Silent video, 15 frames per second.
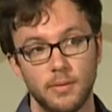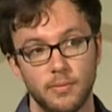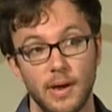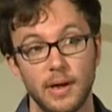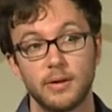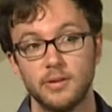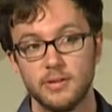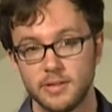
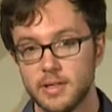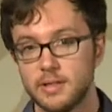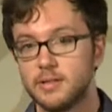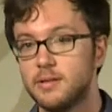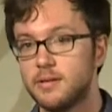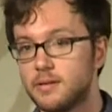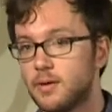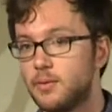
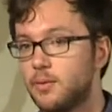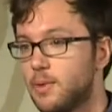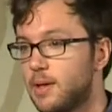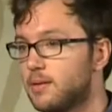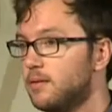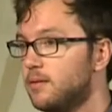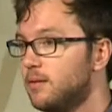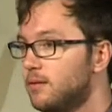factorizations that will
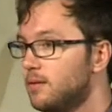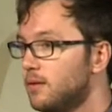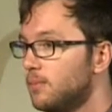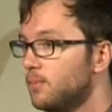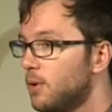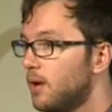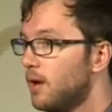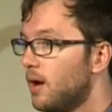make this easier.
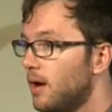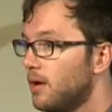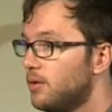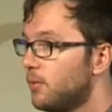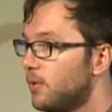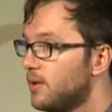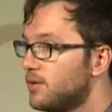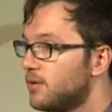But I
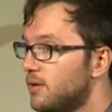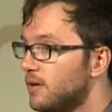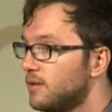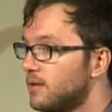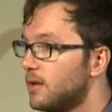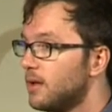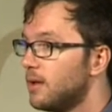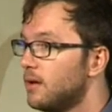do want to stress
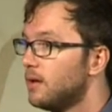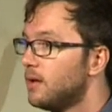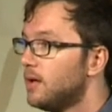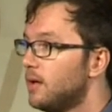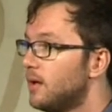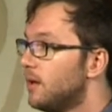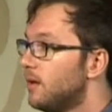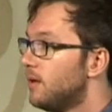that
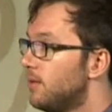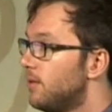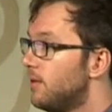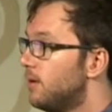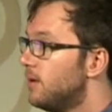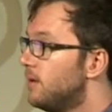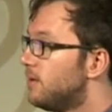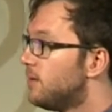
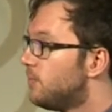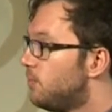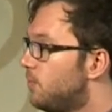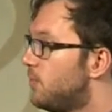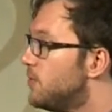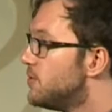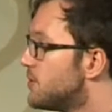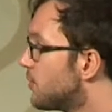there is
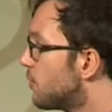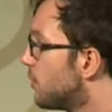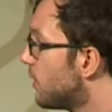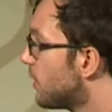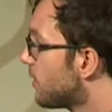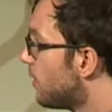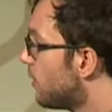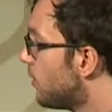future
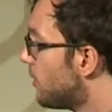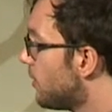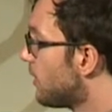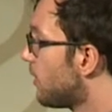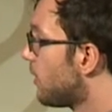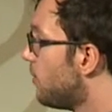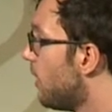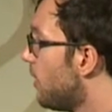work that we're
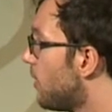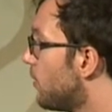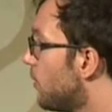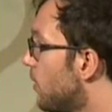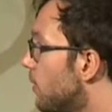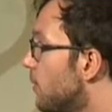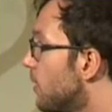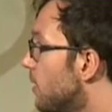thinking about
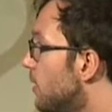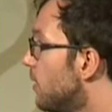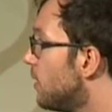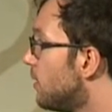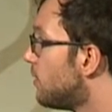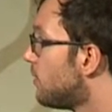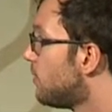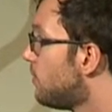where we're going
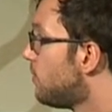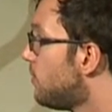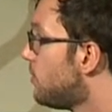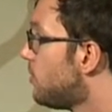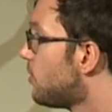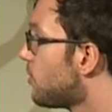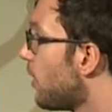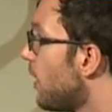to
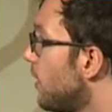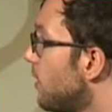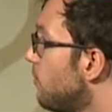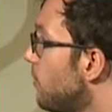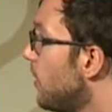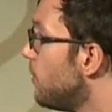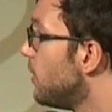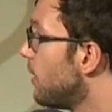try and
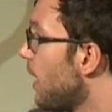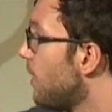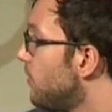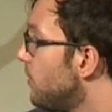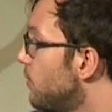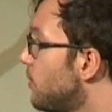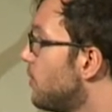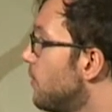maybe have
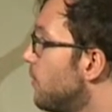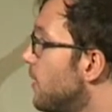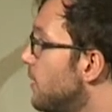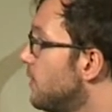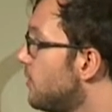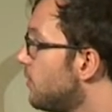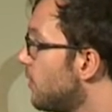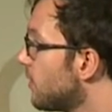some sort of
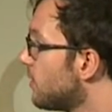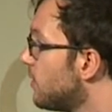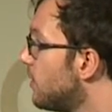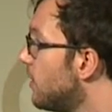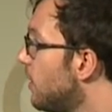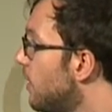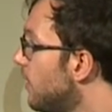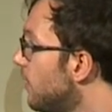latent
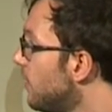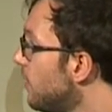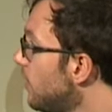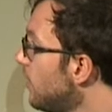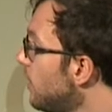structure on